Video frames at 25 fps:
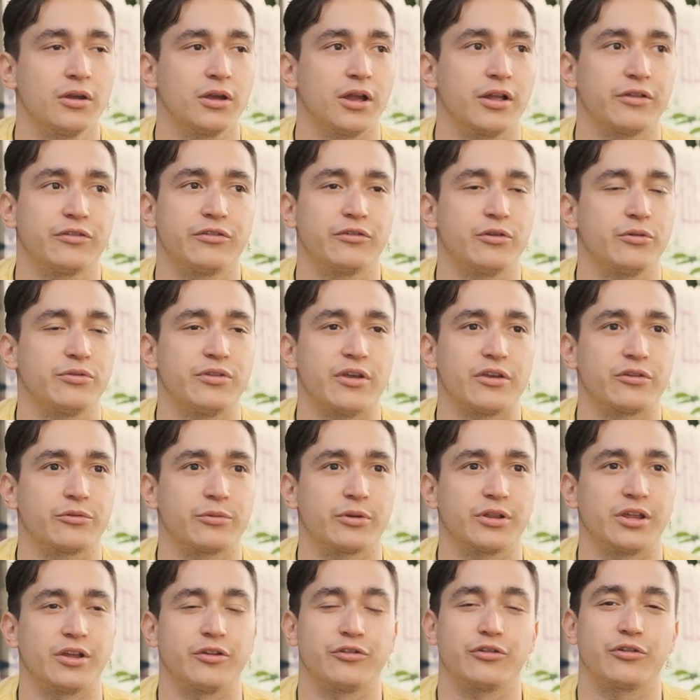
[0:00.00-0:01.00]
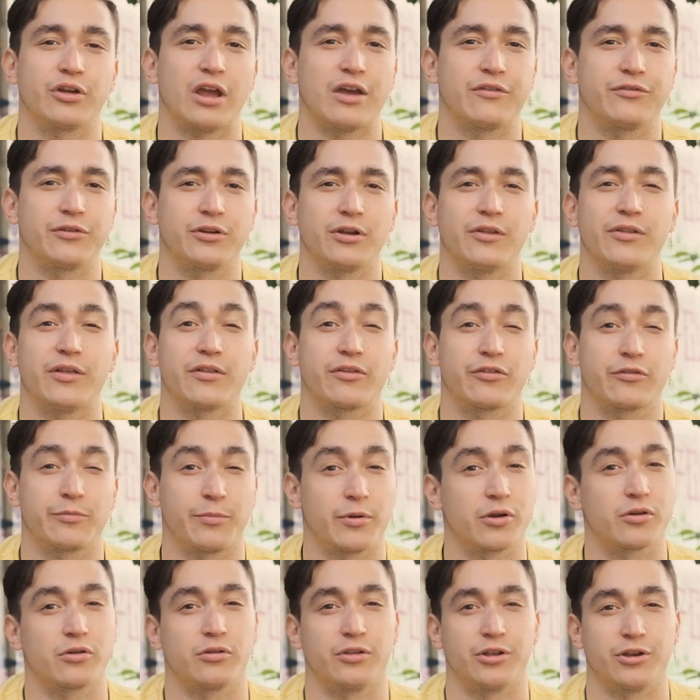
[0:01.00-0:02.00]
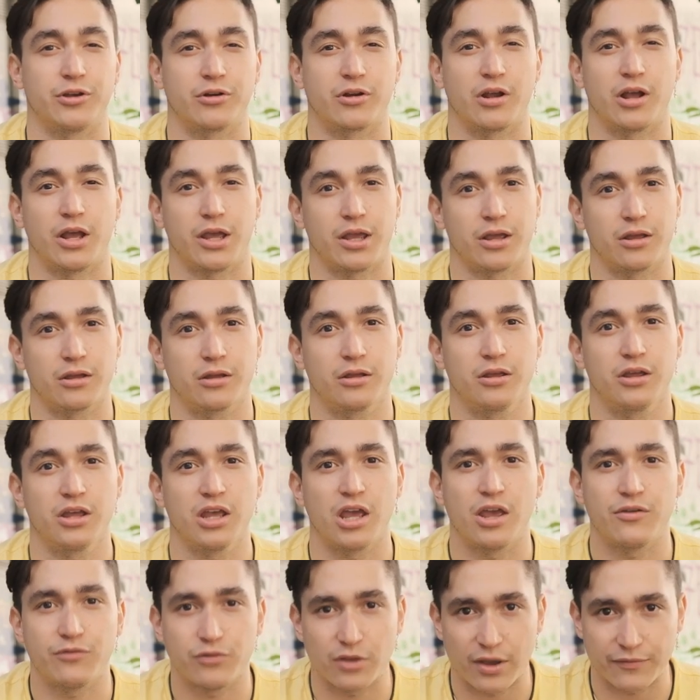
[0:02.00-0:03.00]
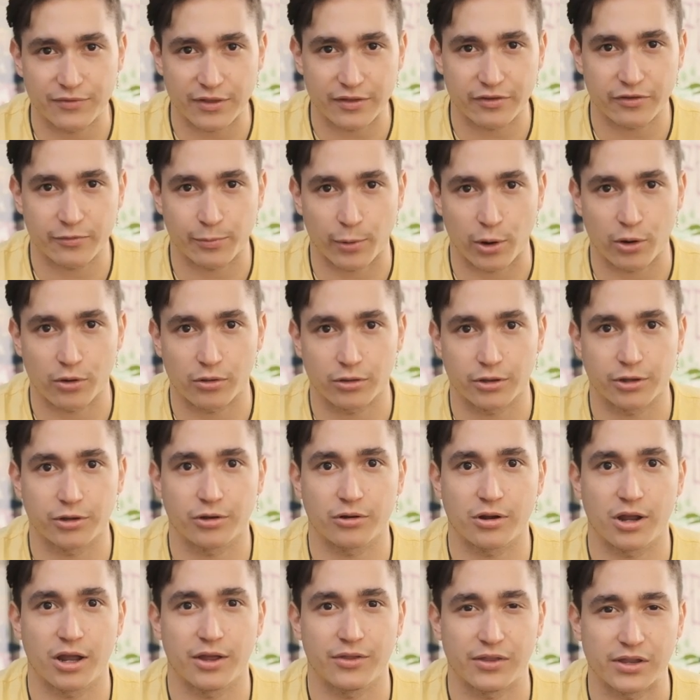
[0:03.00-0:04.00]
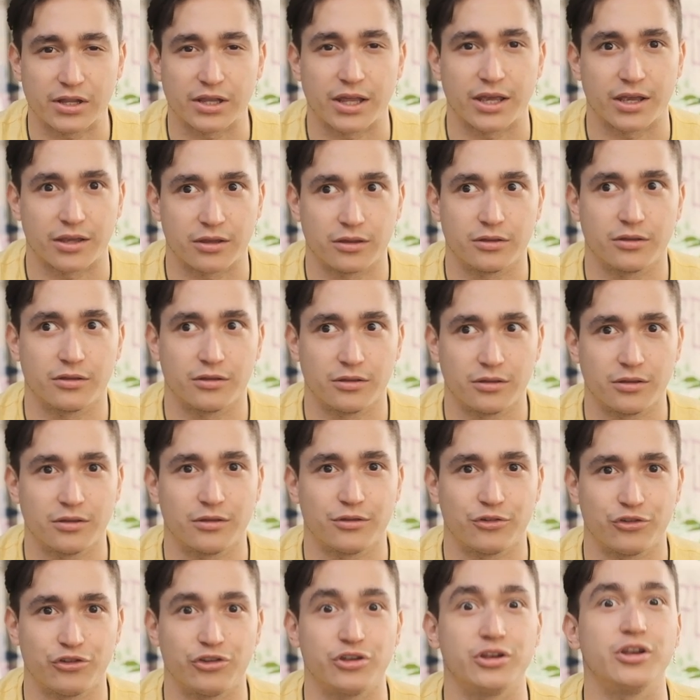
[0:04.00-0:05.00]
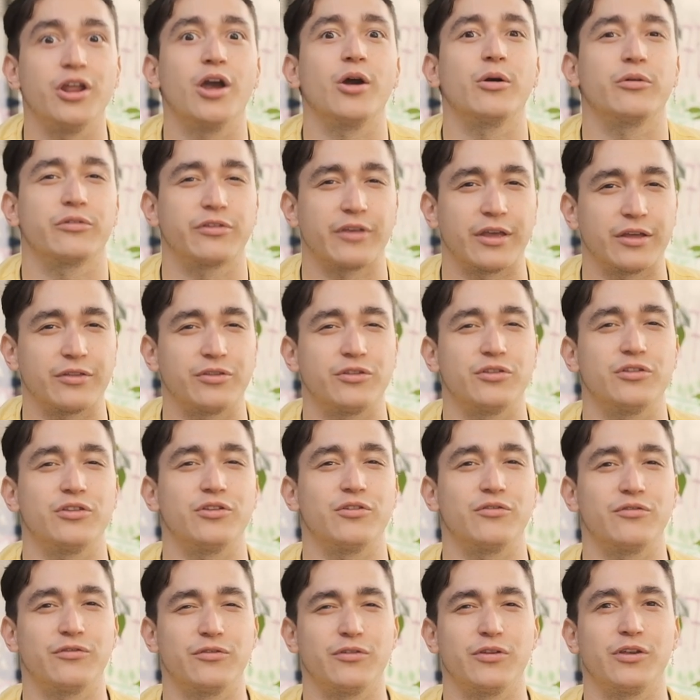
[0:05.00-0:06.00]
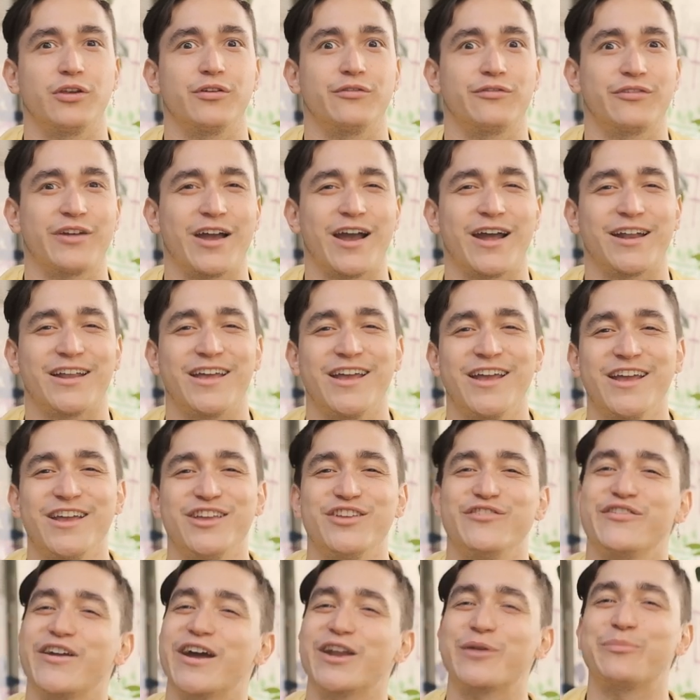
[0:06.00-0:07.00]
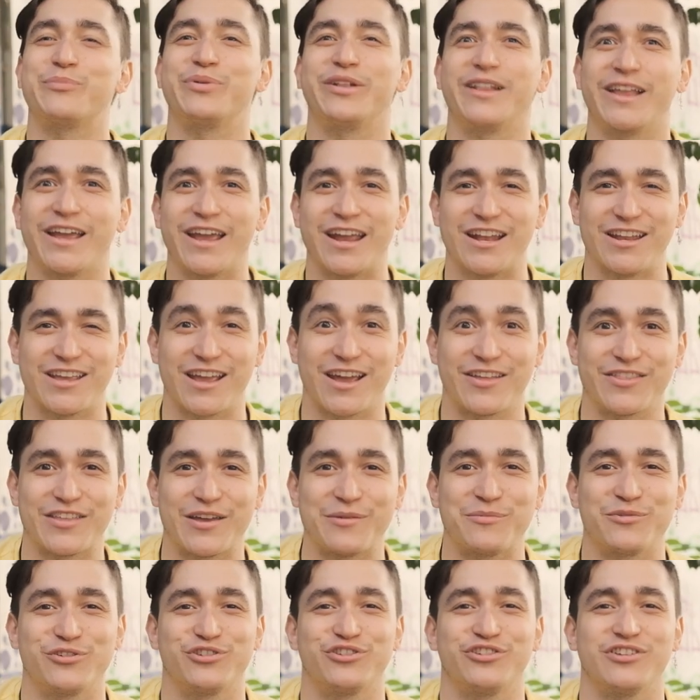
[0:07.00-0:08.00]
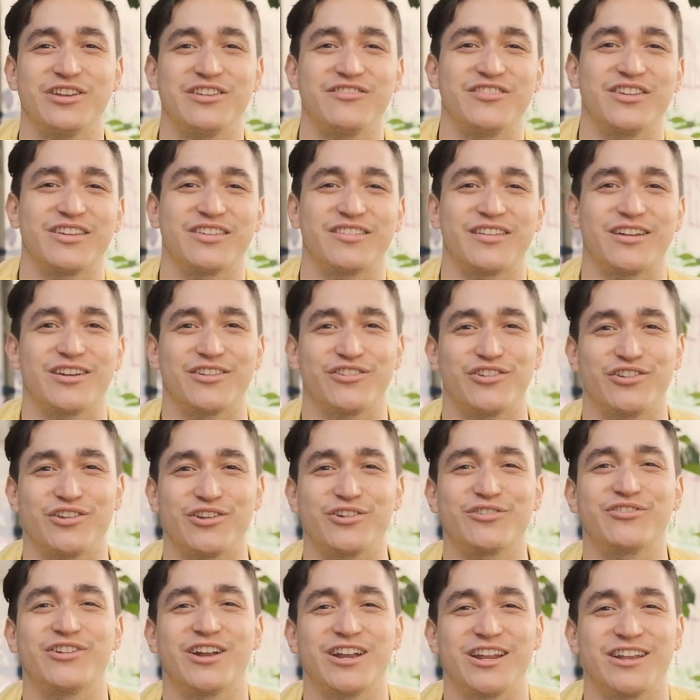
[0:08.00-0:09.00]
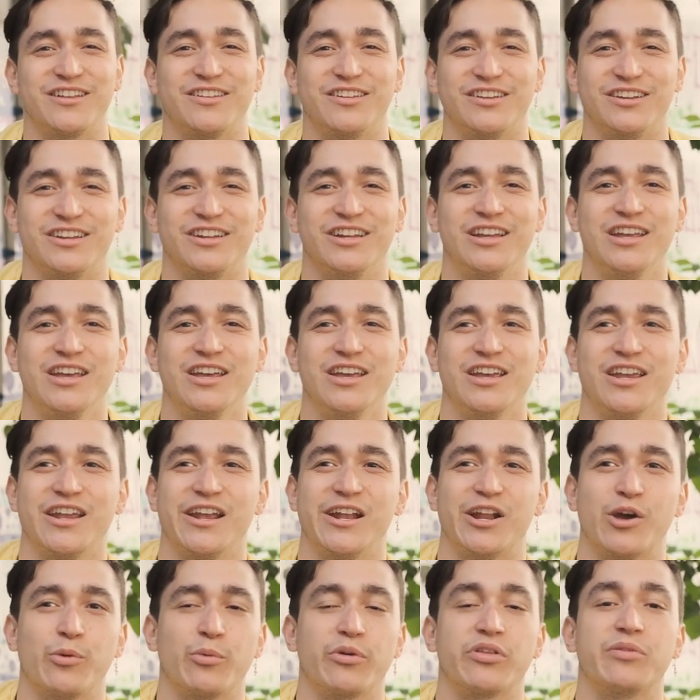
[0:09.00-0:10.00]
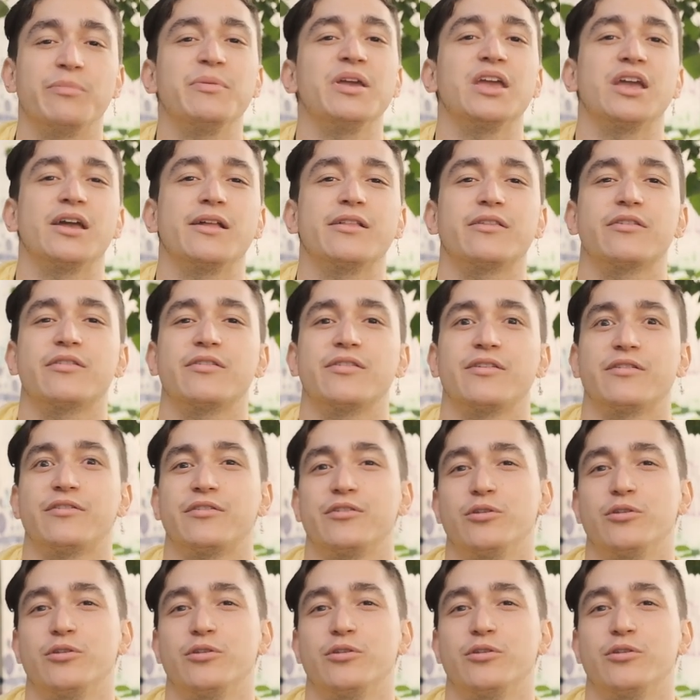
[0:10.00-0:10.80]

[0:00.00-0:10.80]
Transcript: It's two things really. It's your effort and that sparkle in your eye. If you have that sparkle in your eye that, like, she knows, like, you've, you've got it. You've got a plan. You got that mischievous energy. You're ready to, you know, with me, it's this